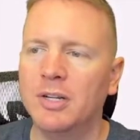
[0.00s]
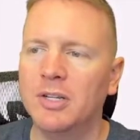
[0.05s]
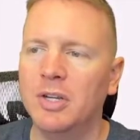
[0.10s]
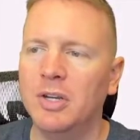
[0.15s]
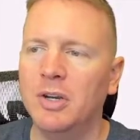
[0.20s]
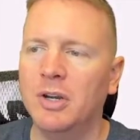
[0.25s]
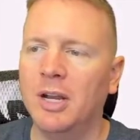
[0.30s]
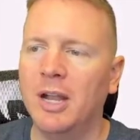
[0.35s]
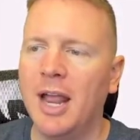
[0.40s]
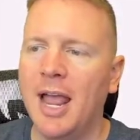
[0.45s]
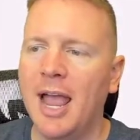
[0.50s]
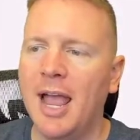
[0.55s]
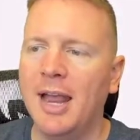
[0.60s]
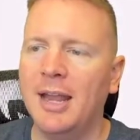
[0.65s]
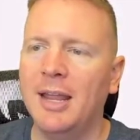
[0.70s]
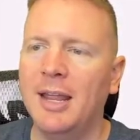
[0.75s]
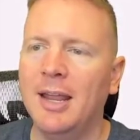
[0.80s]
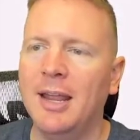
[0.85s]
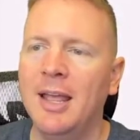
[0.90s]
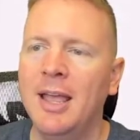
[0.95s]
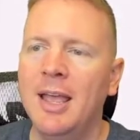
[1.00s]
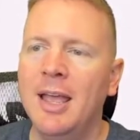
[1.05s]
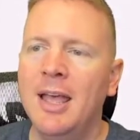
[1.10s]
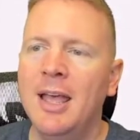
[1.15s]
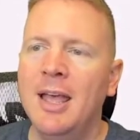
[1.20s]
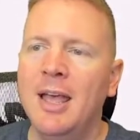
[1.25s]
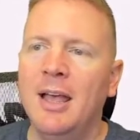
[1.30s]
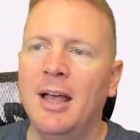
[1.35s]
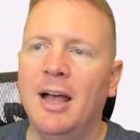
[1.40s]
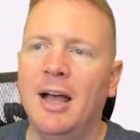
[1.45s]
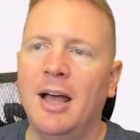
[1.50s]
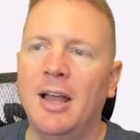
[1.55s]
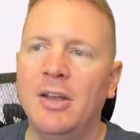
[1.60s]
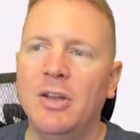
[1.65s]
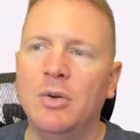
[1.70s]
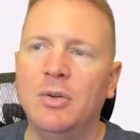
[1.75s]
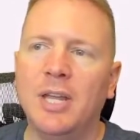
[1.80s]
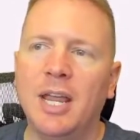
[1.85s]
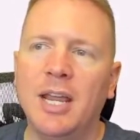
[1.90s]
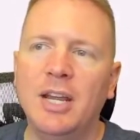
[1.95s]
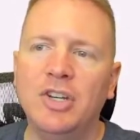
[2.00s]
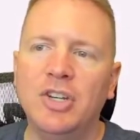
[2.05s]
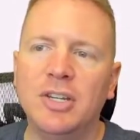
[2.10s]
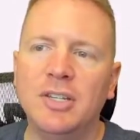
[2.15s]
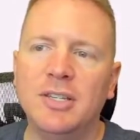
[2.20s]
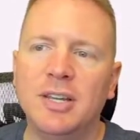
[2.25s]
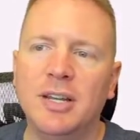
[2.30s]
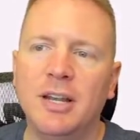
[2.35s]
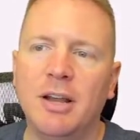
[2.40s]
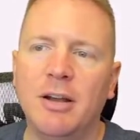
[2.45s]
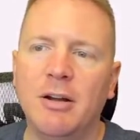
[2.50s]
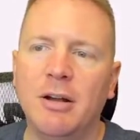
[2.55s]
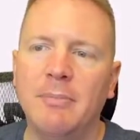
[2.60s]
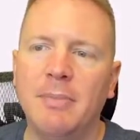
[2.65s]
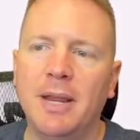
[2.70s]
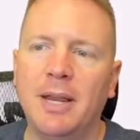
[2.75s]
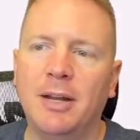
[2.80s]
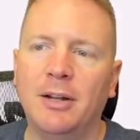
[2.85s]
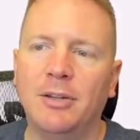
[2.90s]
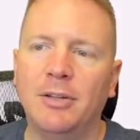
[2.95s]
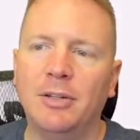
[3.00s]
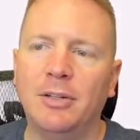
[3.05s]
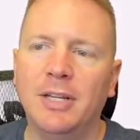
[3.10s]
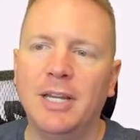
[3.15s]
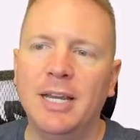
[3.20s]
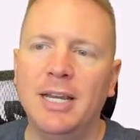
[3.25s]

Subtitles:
So you can add in notations in here to make it a little